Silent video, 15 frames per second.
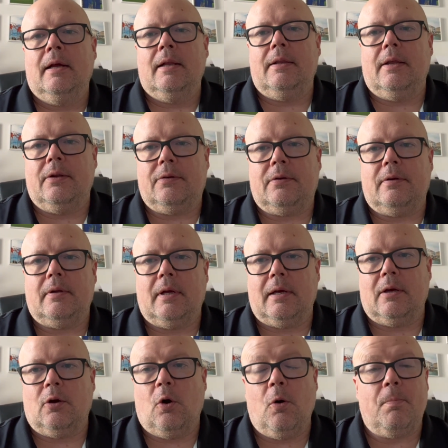This
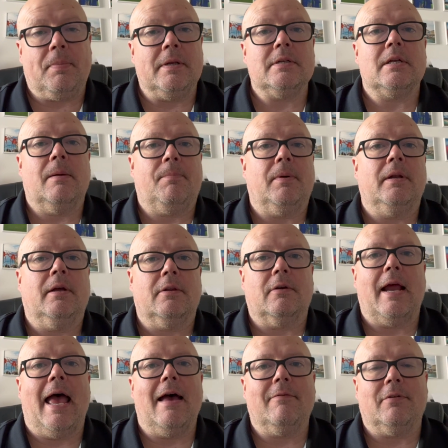opens up another
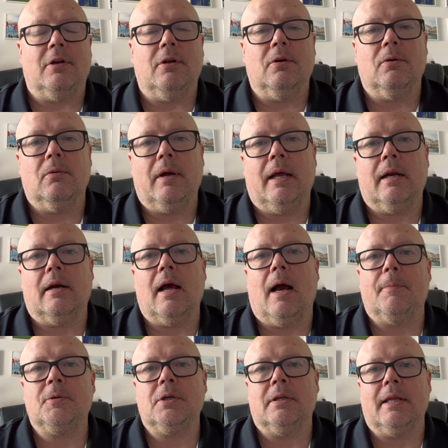avenue and an
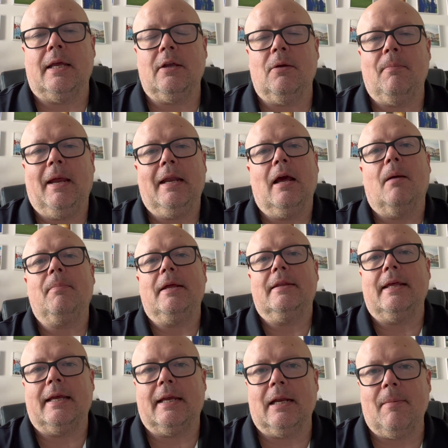option that you may not be
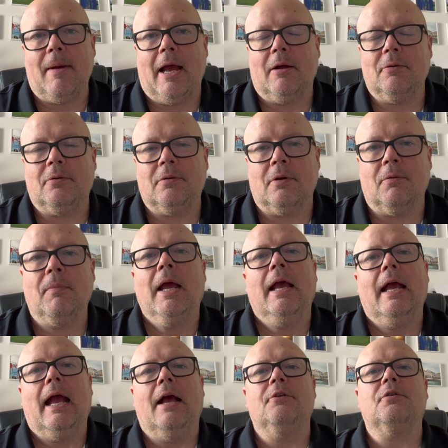thinking about. So
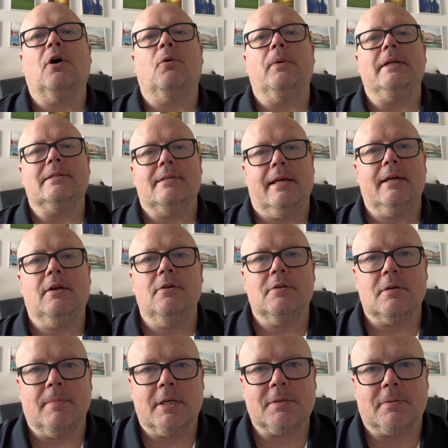as always, thank you
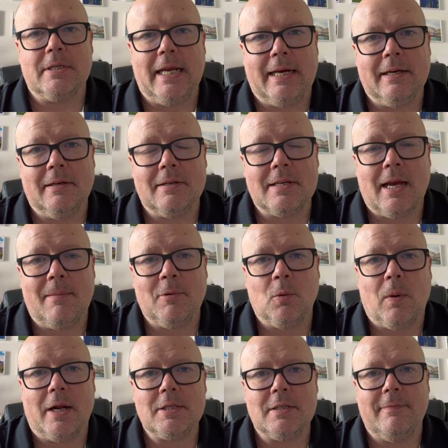so much for taking the time to
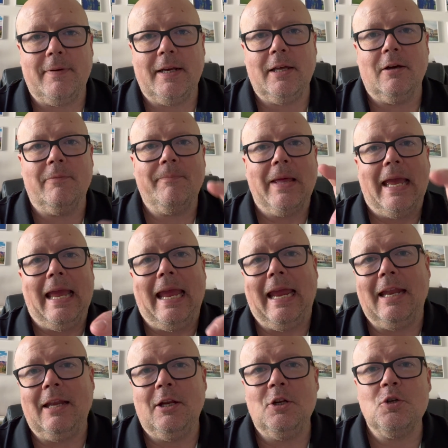watch the video
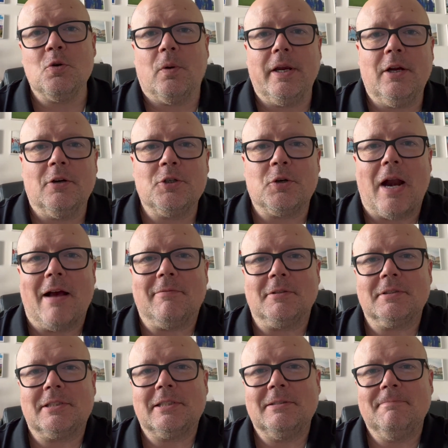and enjoy your
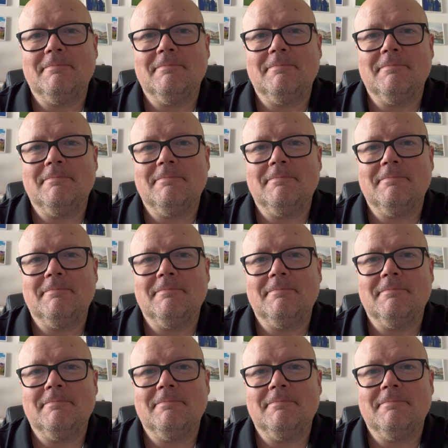travels.